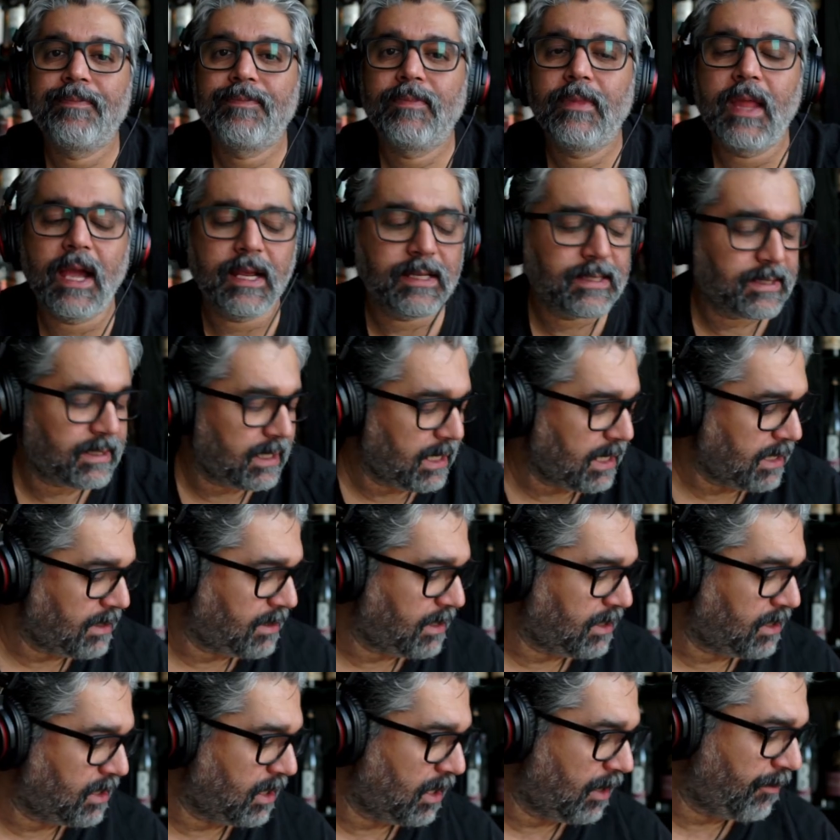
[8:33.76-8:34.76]
Nice,
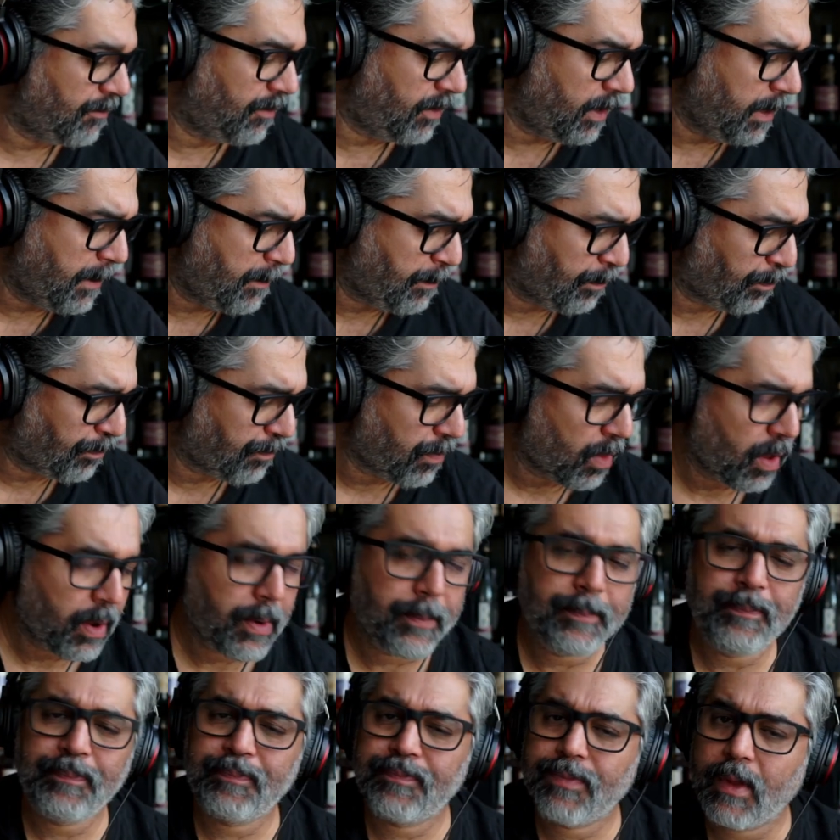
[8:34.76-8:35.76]
easy delivery.
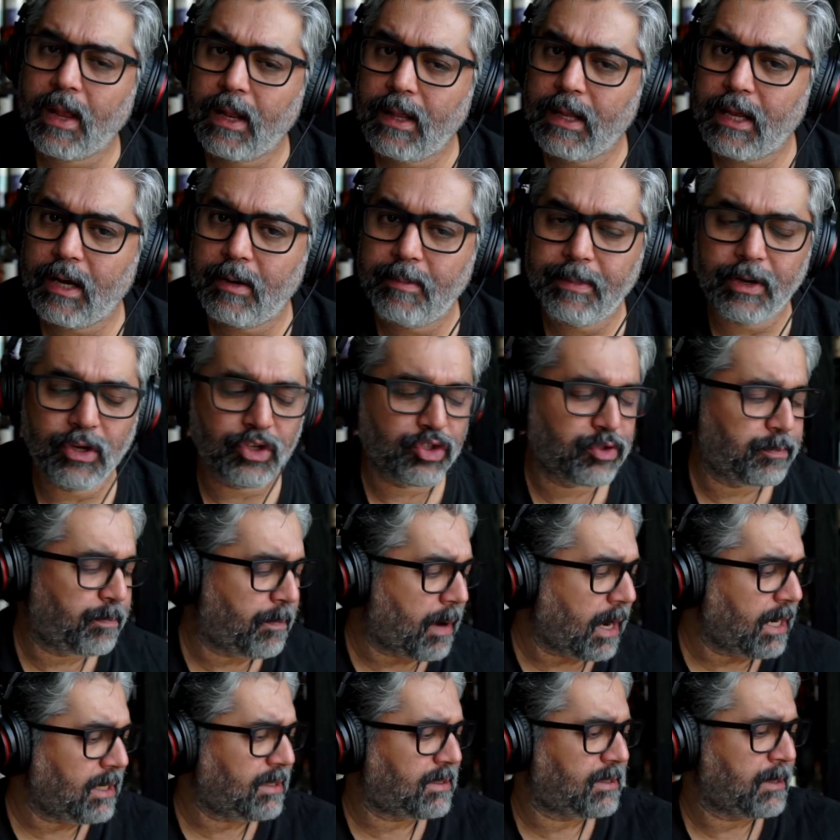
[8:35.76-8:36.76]
A little bit of
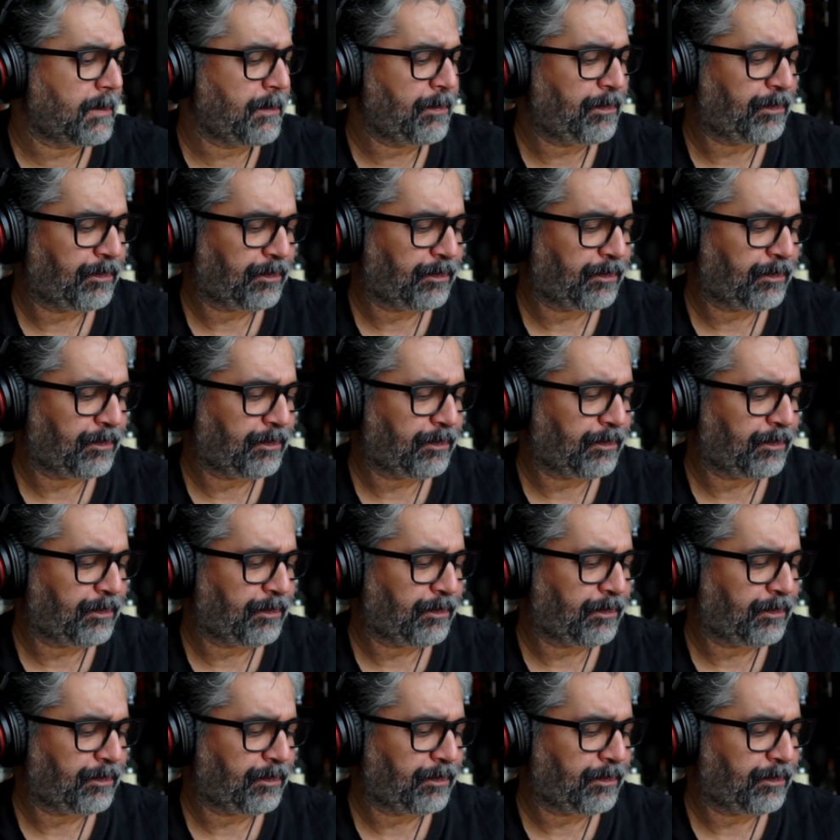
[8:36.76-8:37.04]
spice,